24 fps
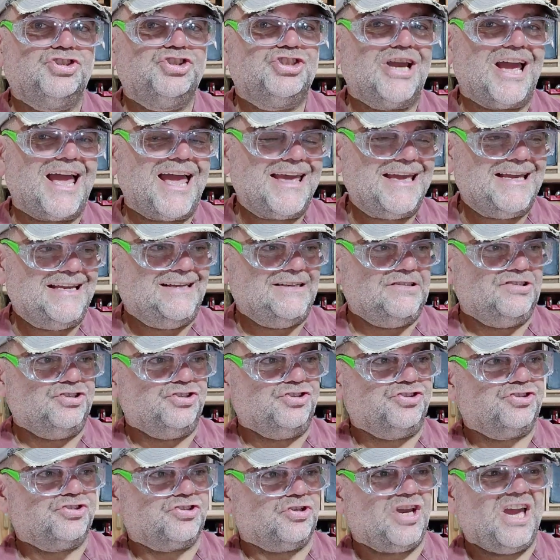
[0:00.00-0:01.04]

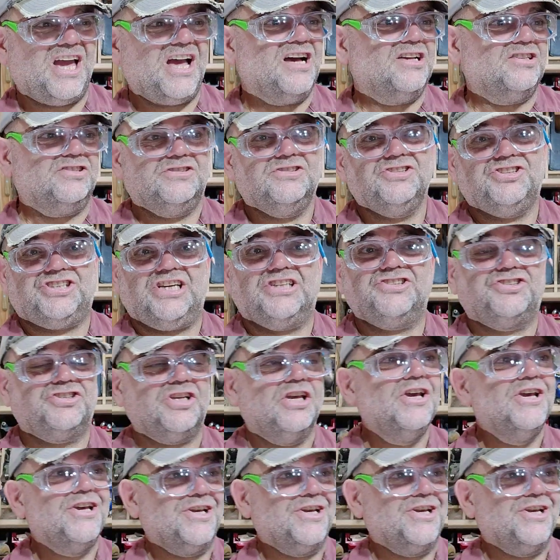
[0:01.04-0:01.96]
changed. You can't just